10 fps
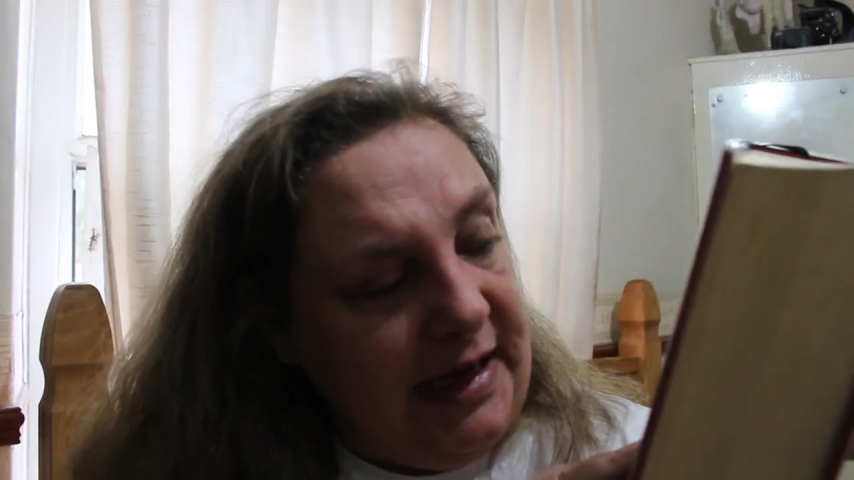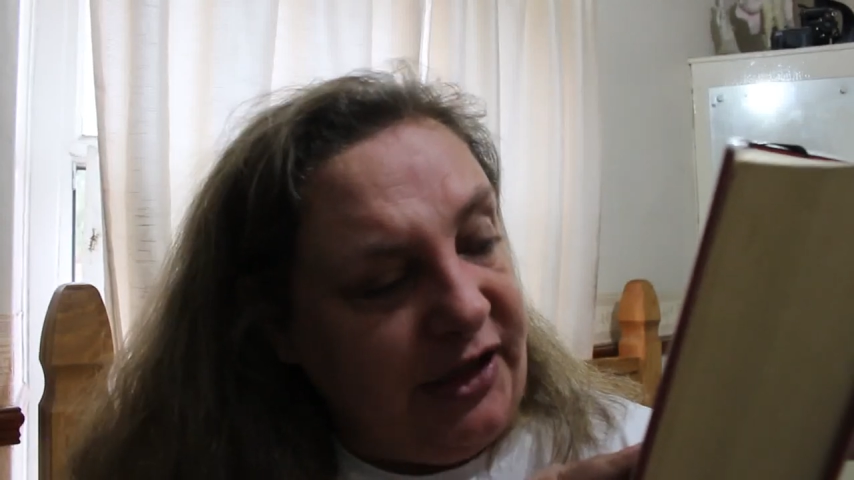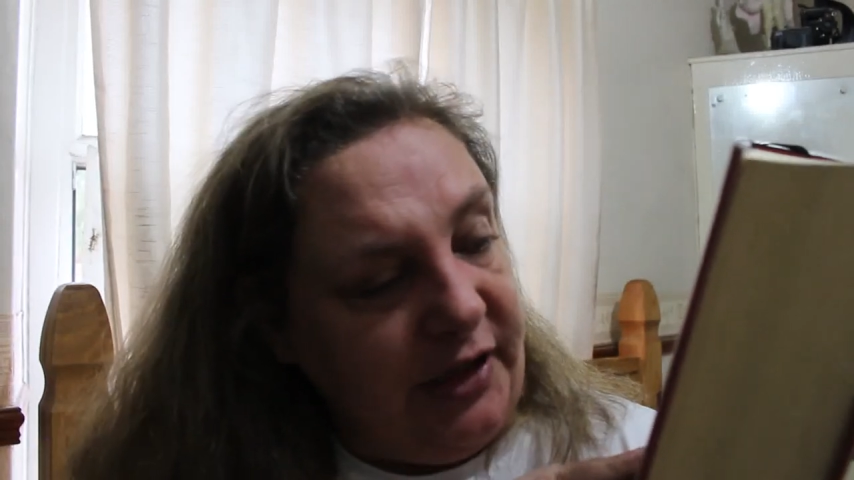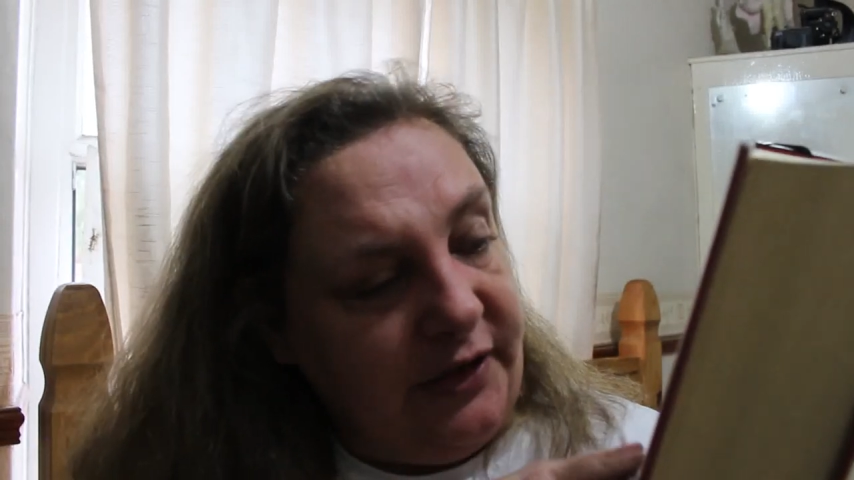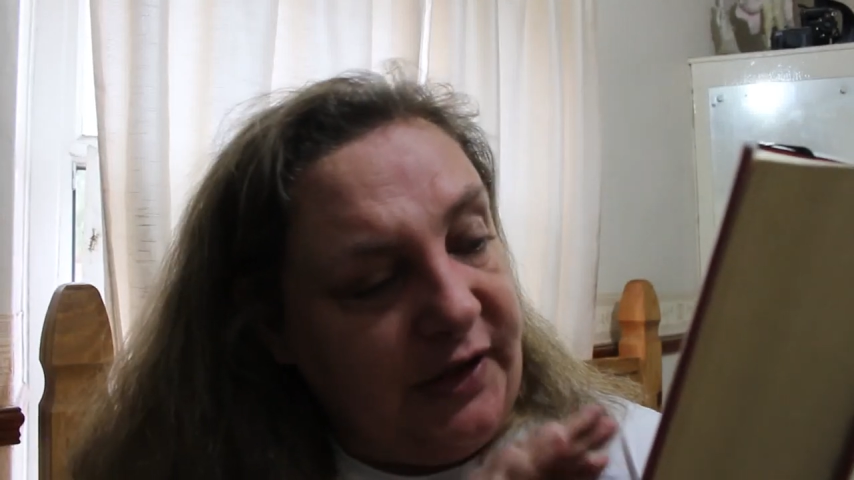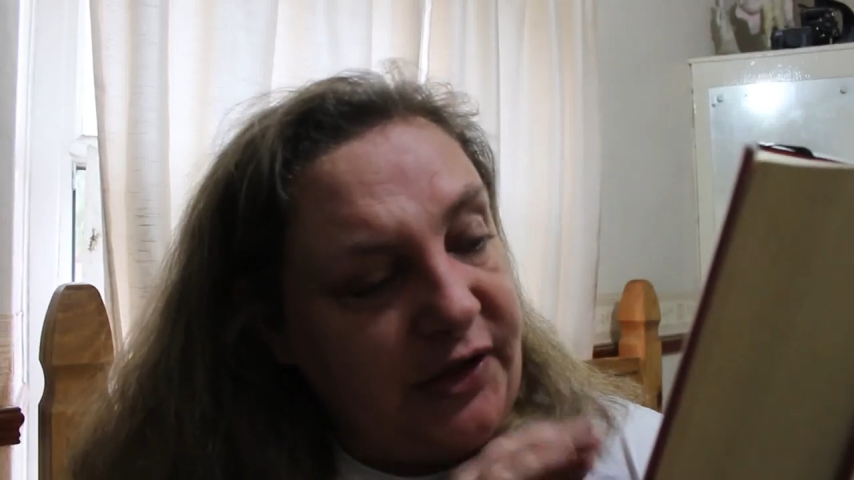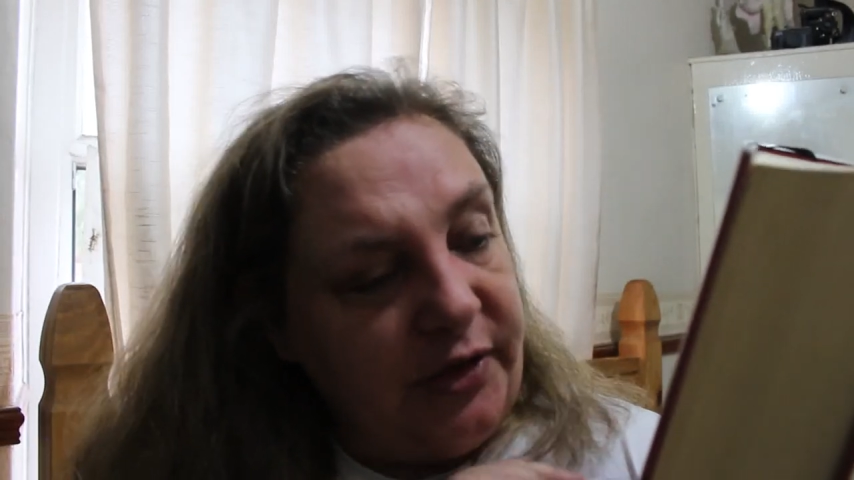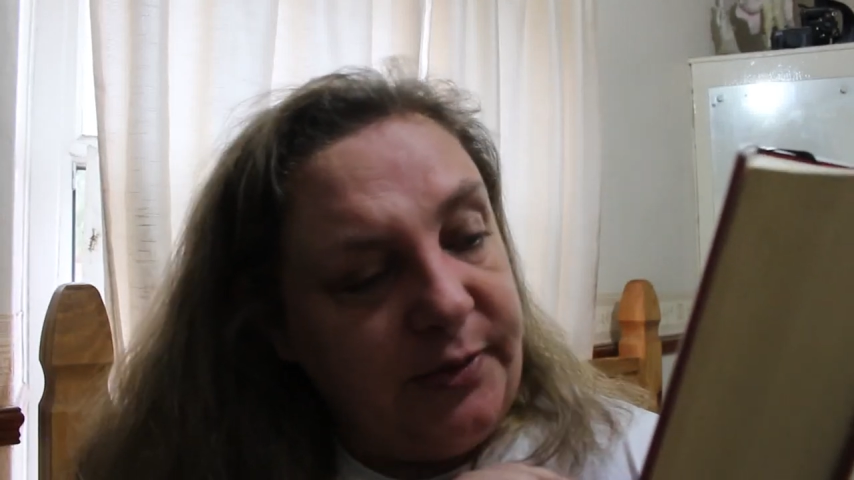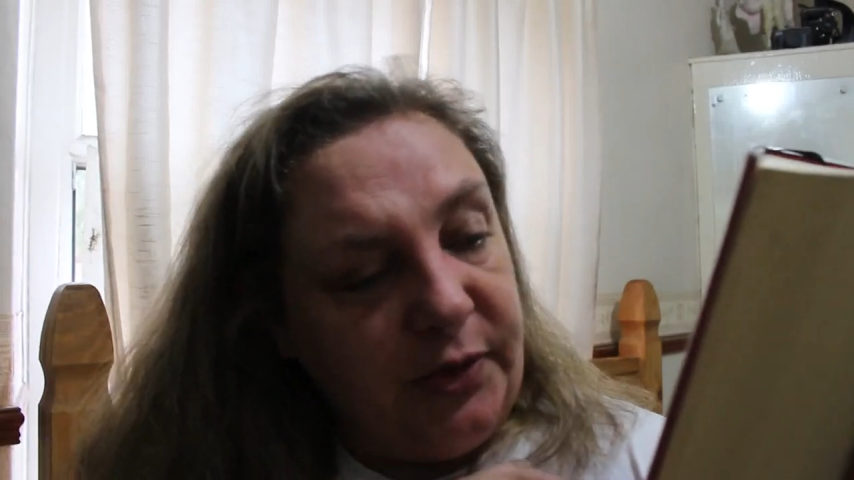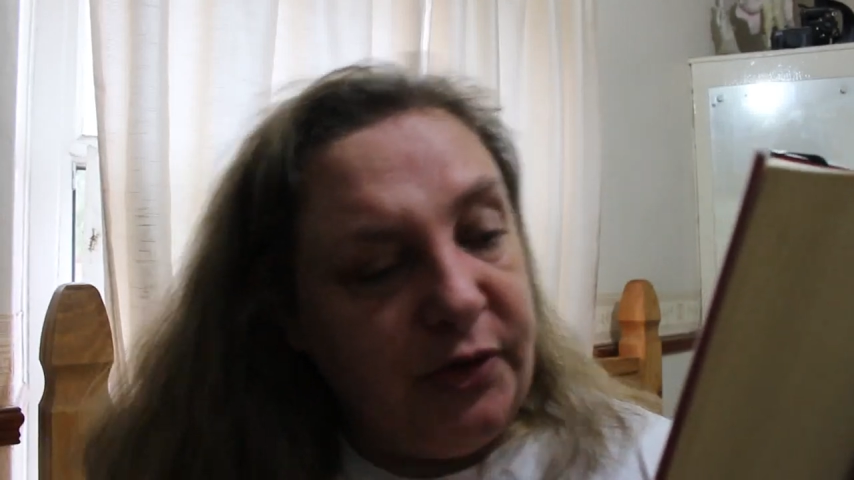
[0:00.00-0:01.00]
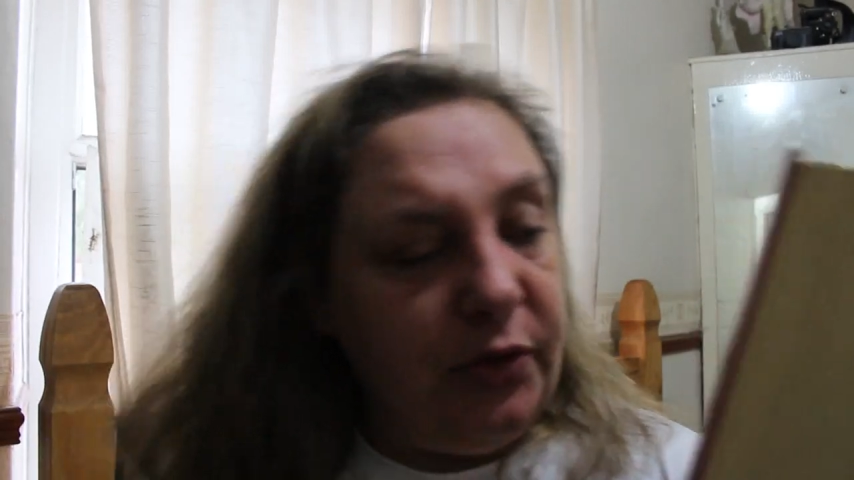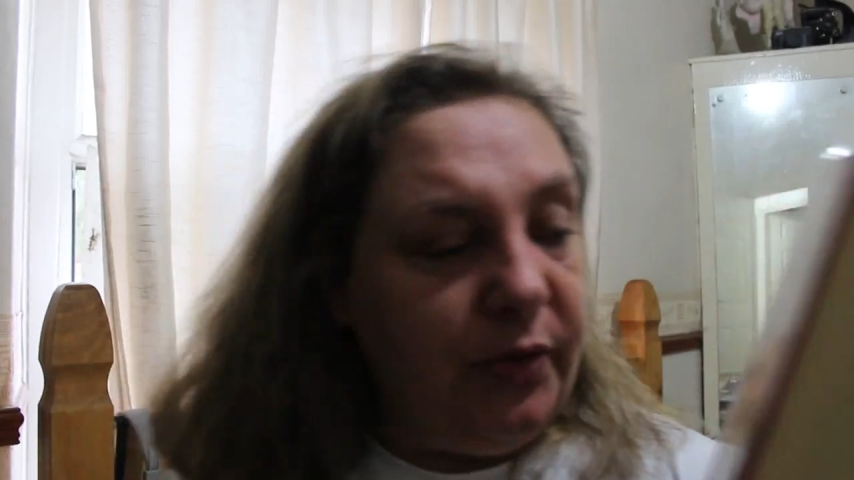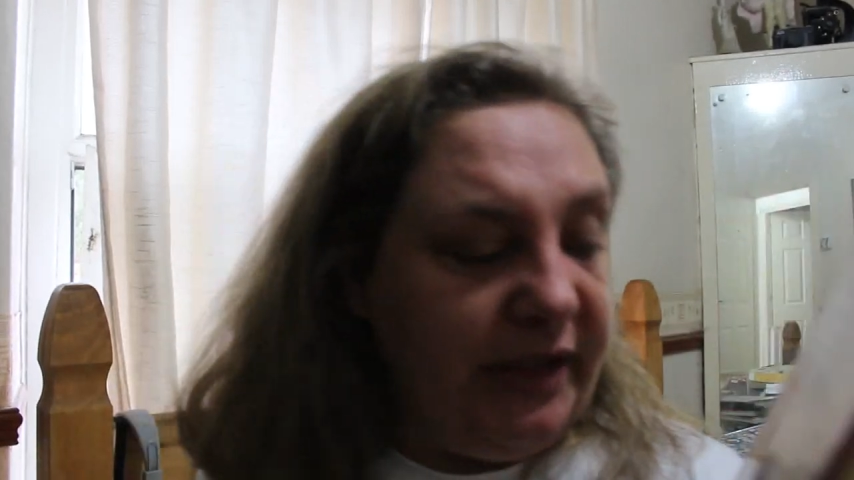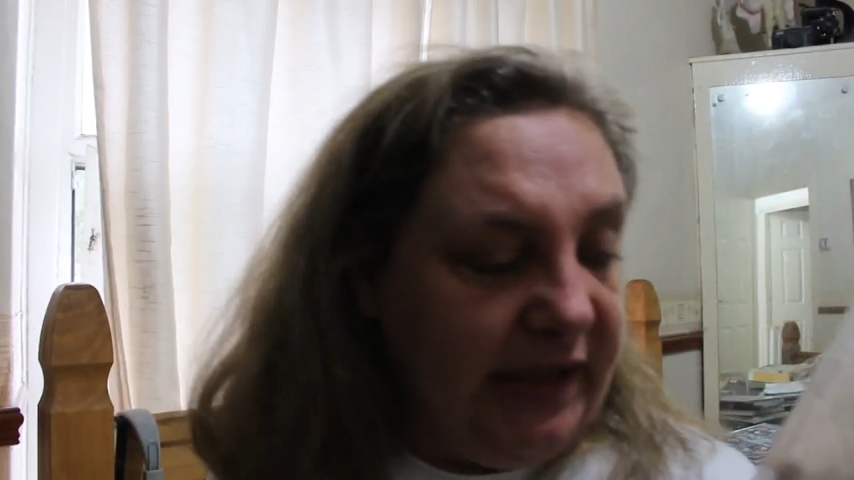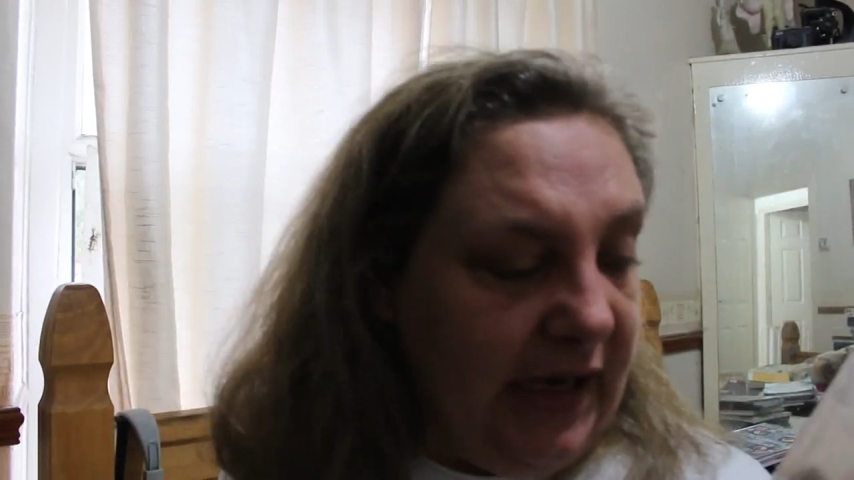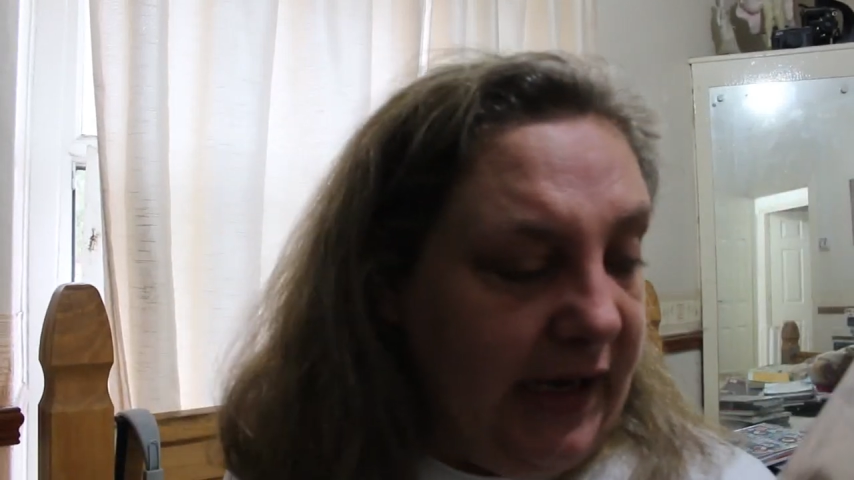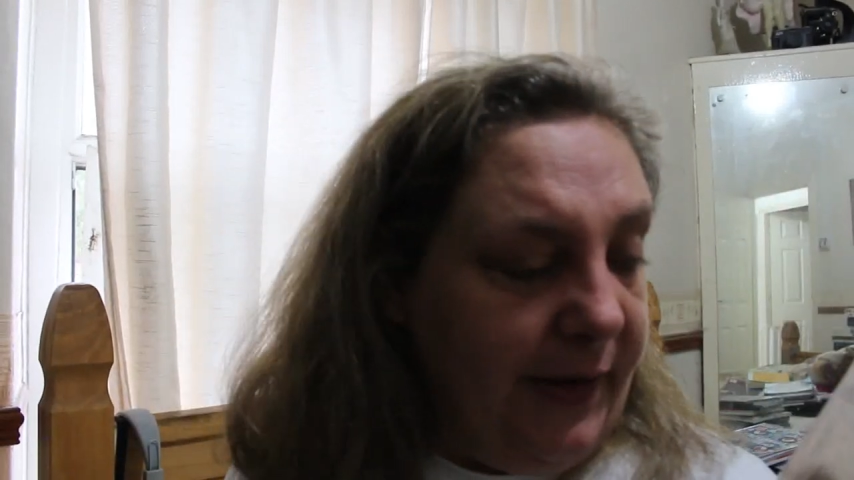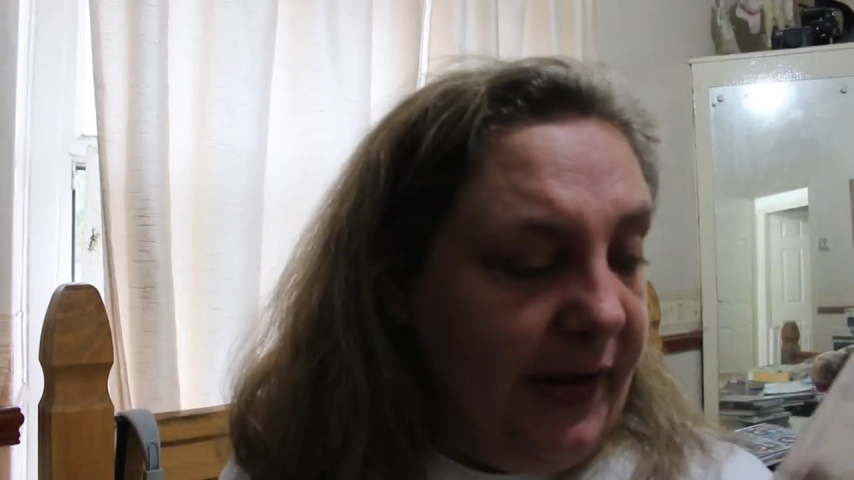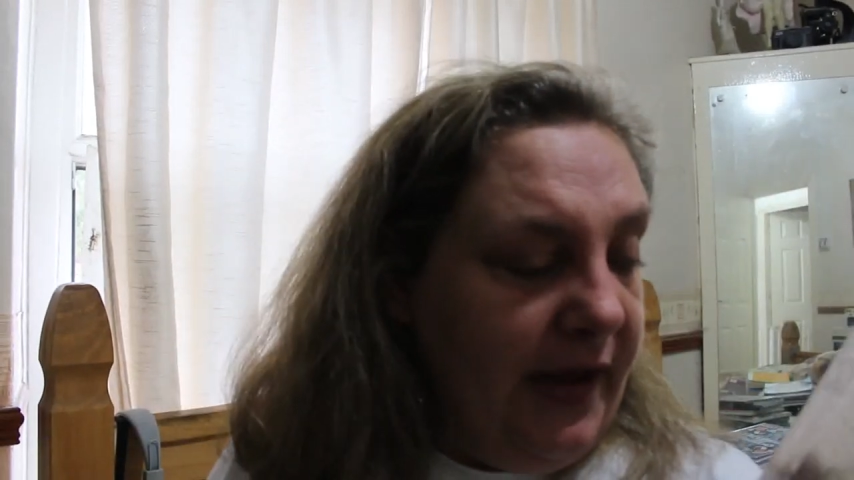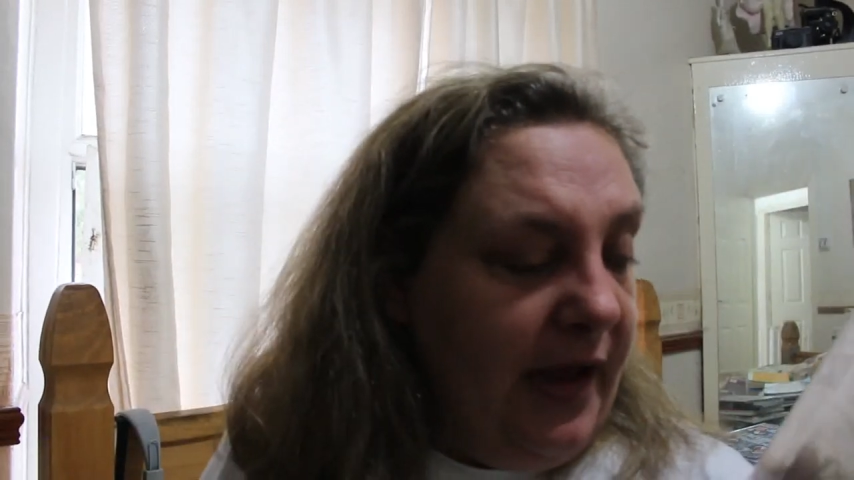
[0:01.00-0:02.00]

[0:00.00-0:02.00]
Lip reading: legend of history's most notorious killer,